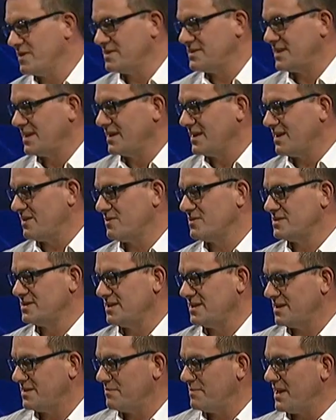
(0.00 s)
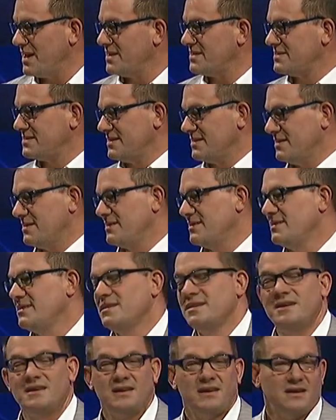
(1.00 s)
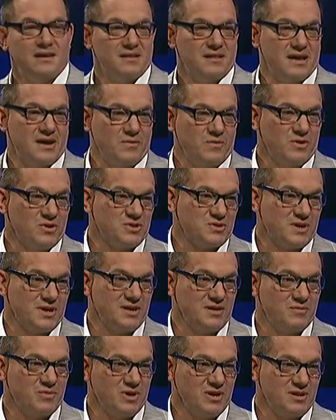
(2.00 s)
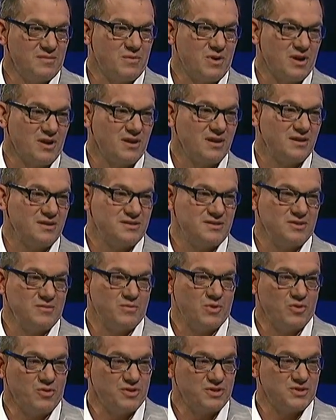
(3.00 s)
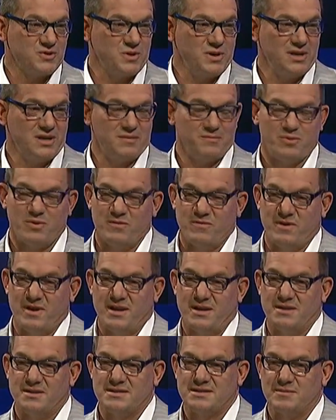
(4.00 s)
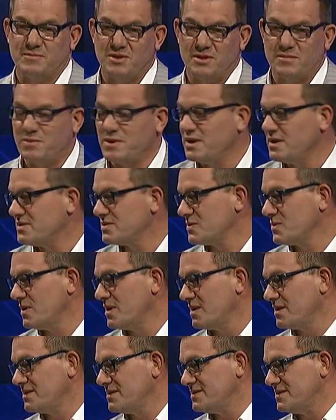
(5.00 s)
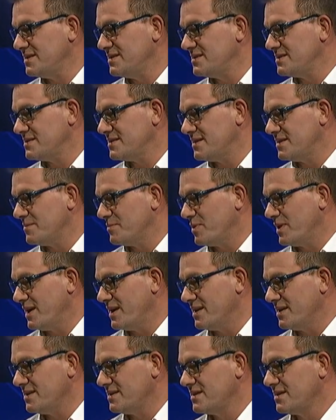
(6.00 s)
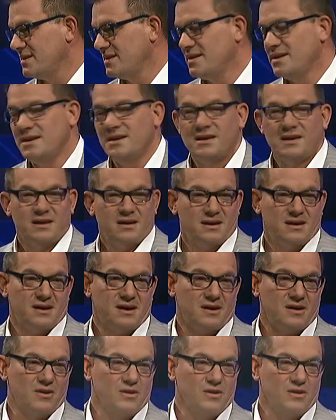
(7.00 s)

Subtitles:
technology in medicine that we are trying to bring to market to both treat and prevent some of the biggest chronic diseases on the planet. Our